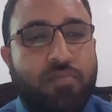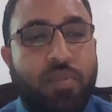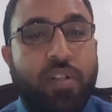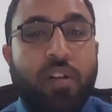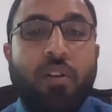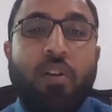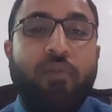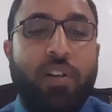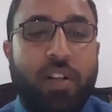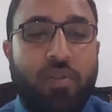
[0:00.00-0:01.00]
Later on I
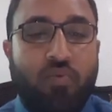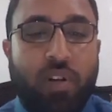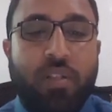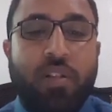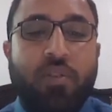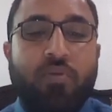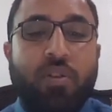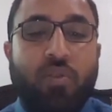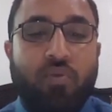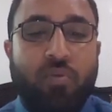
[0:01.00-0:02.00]
will tell you what is layout
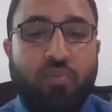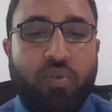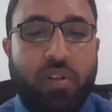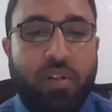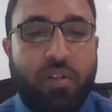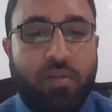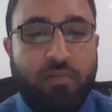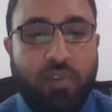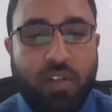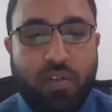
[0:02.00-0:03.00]
and how to import it.
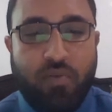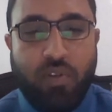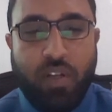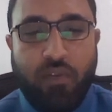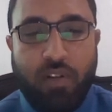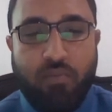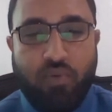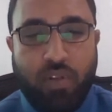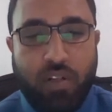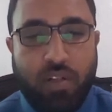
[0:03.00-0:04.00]
Just today I will
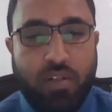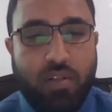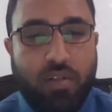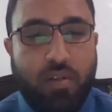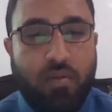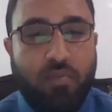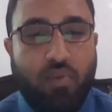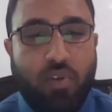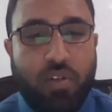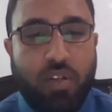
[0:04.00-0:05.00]
import it
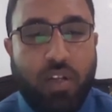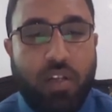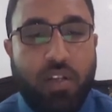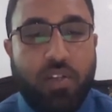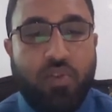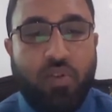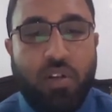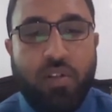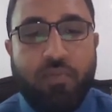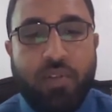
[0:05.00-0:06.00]
because I
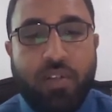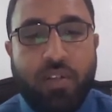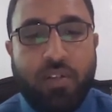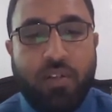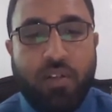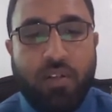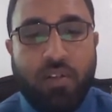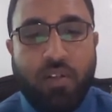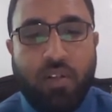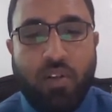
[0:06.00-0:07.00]
installed the P6
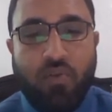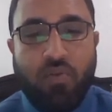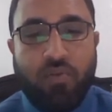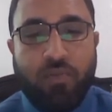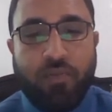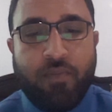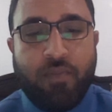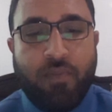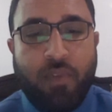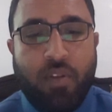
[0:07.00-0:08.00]
now,
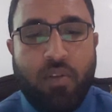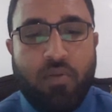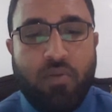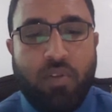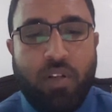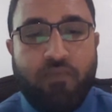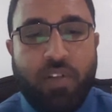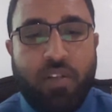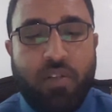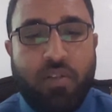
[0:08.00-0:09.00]
so
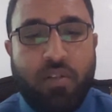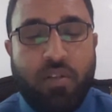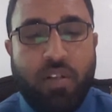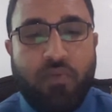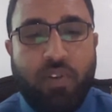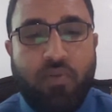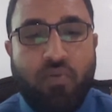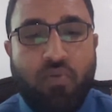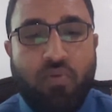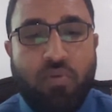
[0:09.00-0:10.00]
that's why
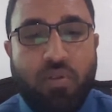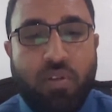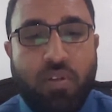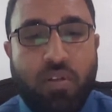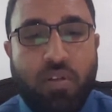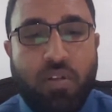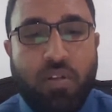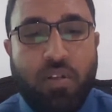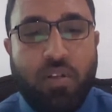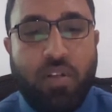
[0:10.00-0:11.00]
no
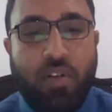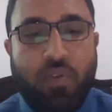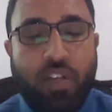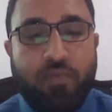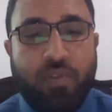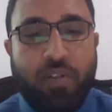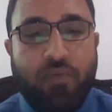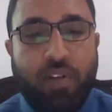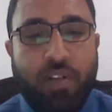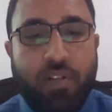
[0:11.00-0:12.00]
layout has been
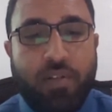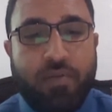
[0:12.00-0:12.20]
defined.